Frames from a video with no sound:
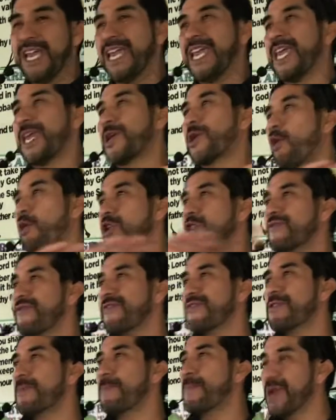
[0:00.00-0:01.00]
He called
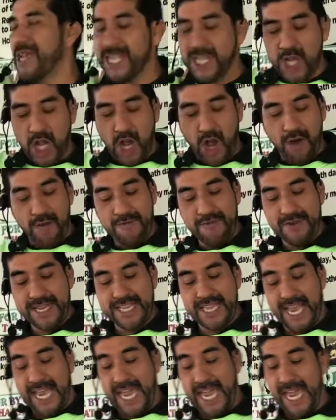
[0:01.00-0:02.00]
for a press
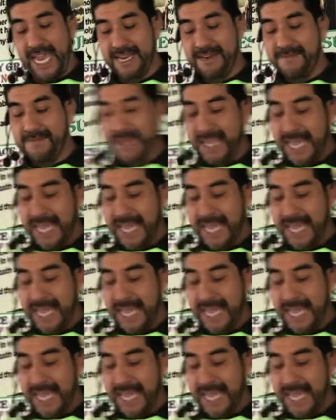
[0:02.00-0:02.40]
conference again.